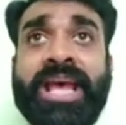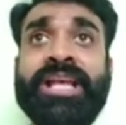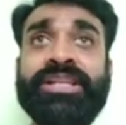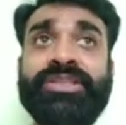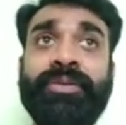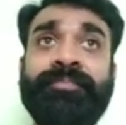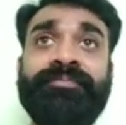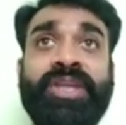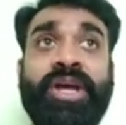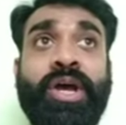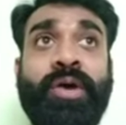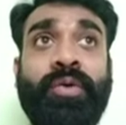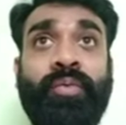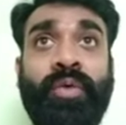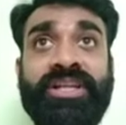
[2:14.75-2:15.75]
So
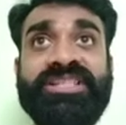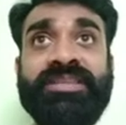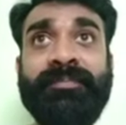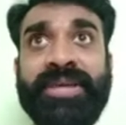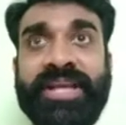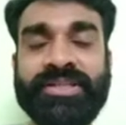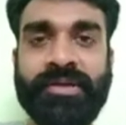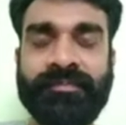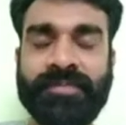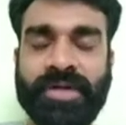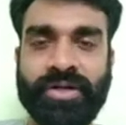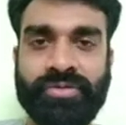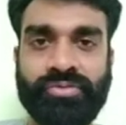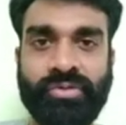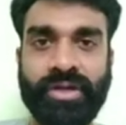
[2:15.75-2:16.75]
what is the base of
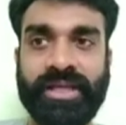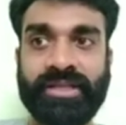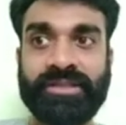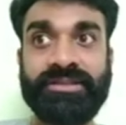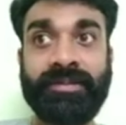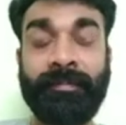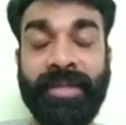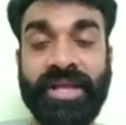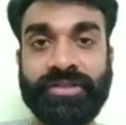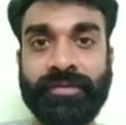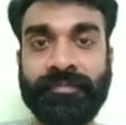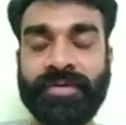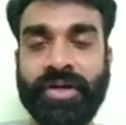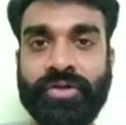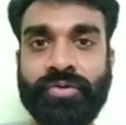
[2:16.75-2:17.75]
controlling? The base
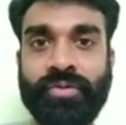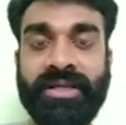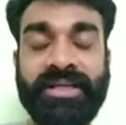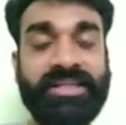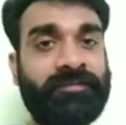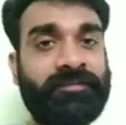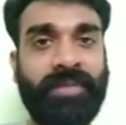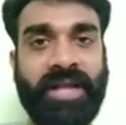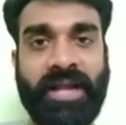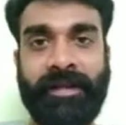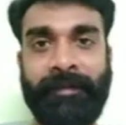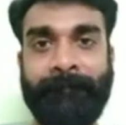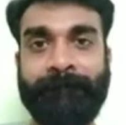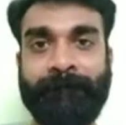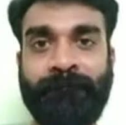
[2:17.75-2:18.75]
of controlling is
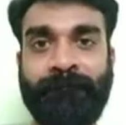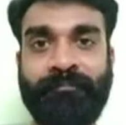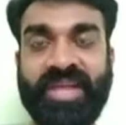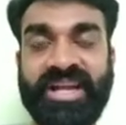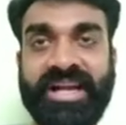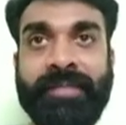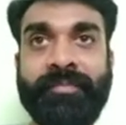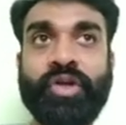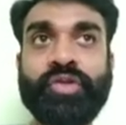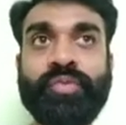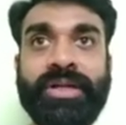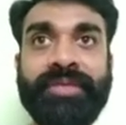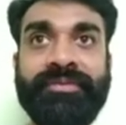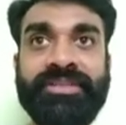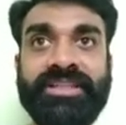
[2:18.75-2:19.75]
planning, right? Because
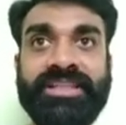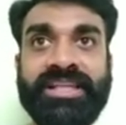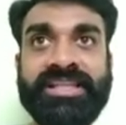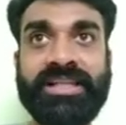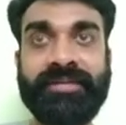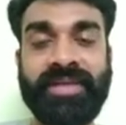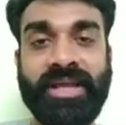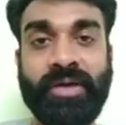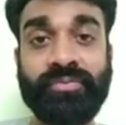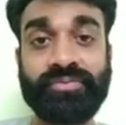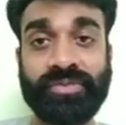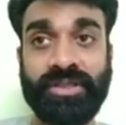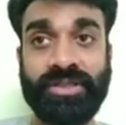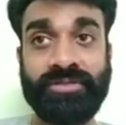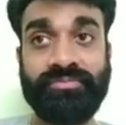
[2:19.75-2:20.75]
whatever the things that we
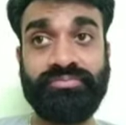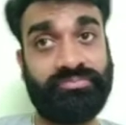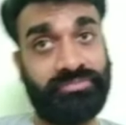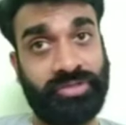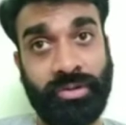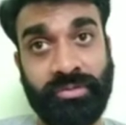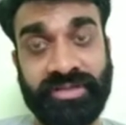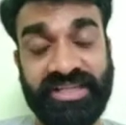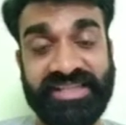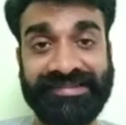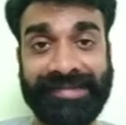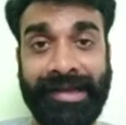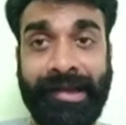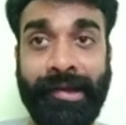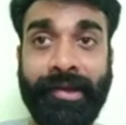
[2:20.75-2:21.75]
have
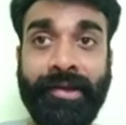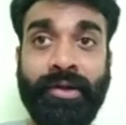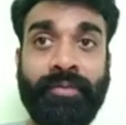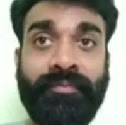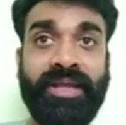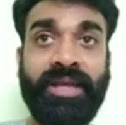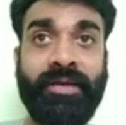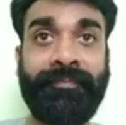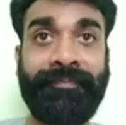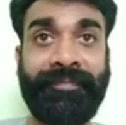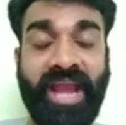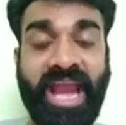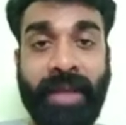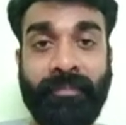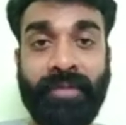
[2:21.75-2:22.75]
designed, or we have
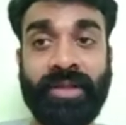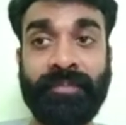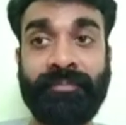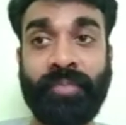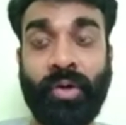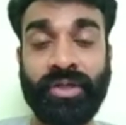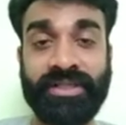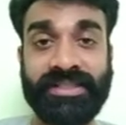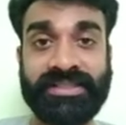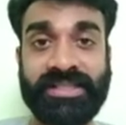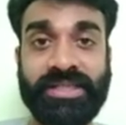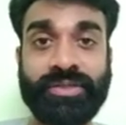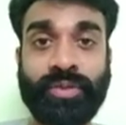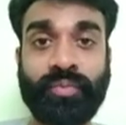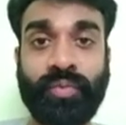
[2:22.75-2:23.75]
framed the
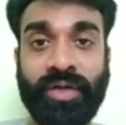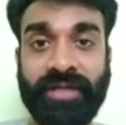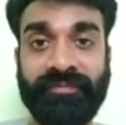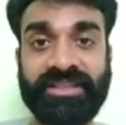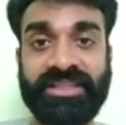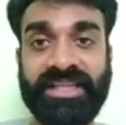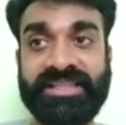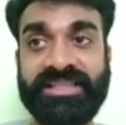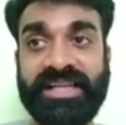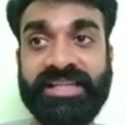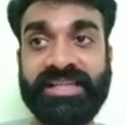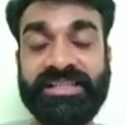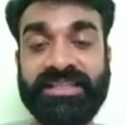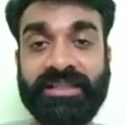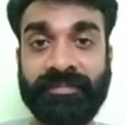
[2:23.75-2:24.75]
policies, or whatever things that
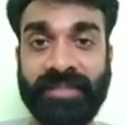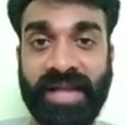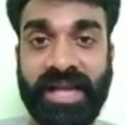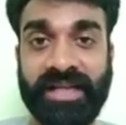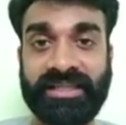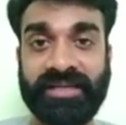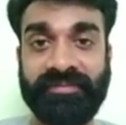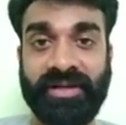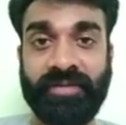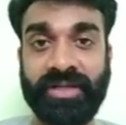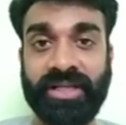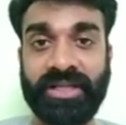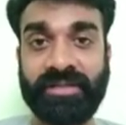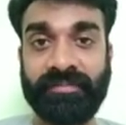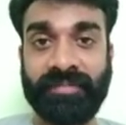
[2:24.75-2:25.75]
is in the planning that we have
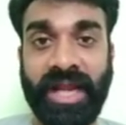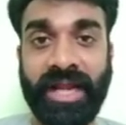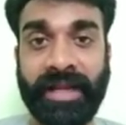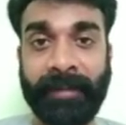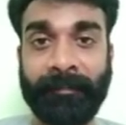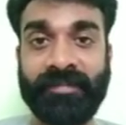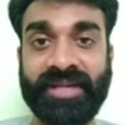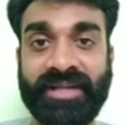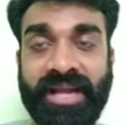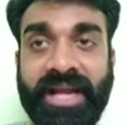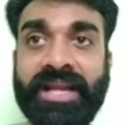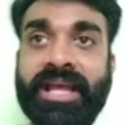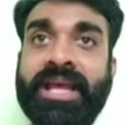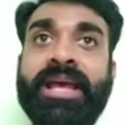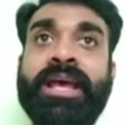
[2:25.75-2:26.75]
done in the planning,
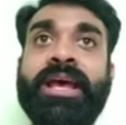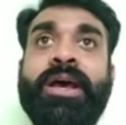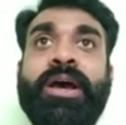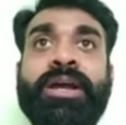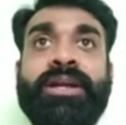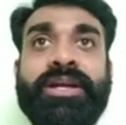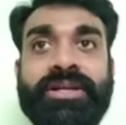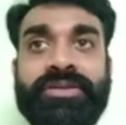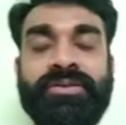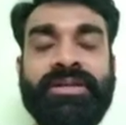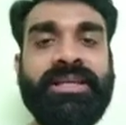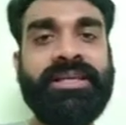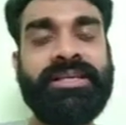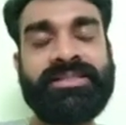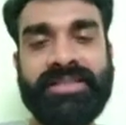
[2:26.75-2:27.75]
right?
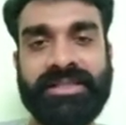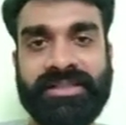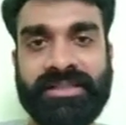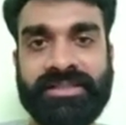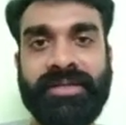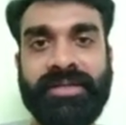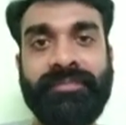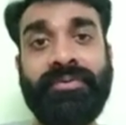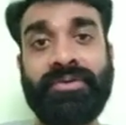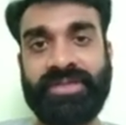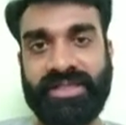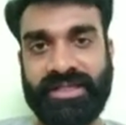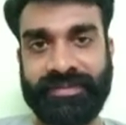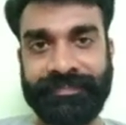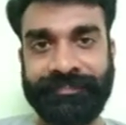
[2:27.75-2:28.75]
Controlling is necessary for that,